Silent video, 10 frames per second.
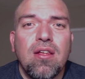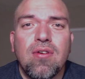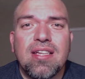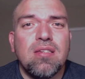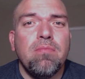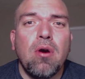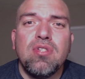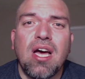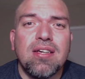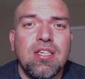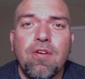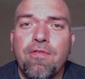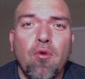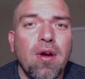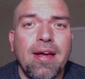you know, get some Botox in your
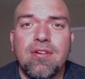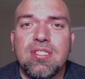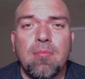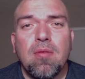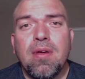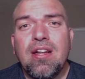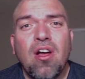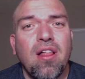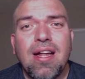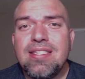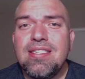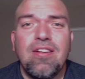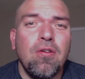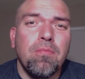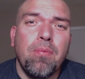forehead or something. But in all honesty,
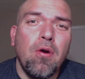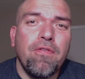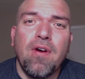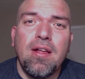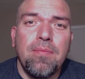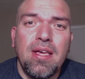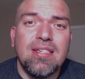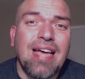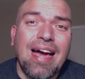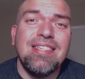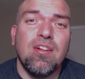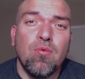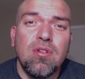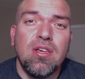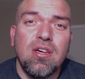don't poke fun at me, because I did a
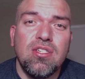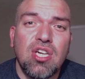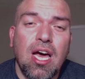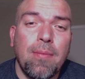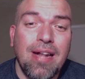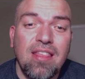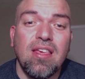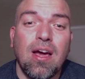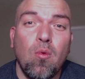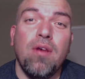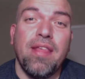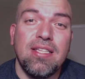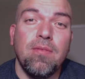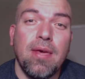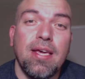really good job and I think I won
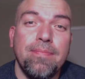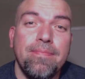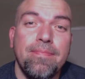that debate.